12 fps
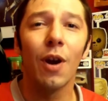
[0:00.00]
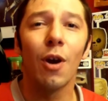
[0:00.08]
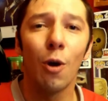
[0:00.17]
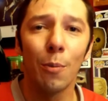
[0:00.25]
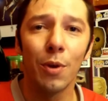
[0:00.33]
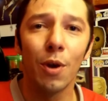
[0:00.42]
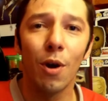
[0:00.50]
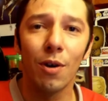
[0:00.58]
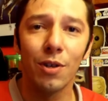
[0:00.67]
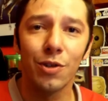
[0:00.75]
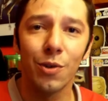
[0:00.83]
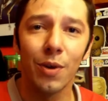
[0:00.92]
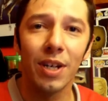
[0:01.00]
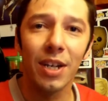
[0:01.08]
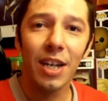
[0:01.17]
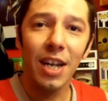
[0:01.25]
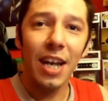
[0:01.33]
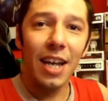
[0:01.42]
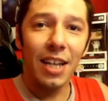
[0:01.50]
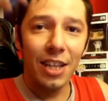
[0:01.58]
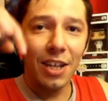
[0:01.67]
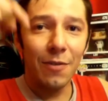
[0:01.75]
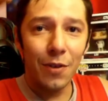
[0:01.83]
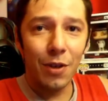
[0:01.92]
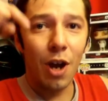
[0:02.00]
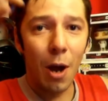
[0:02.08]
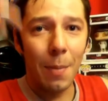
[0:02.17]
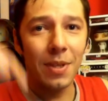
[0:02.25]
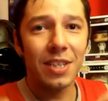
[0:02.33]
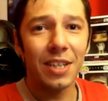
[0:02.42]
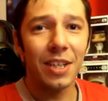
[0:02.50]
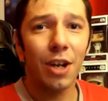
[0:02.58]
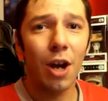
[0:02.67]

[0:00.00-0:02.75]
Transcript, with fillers: I hope you all enjoyed it. Leave your comments in the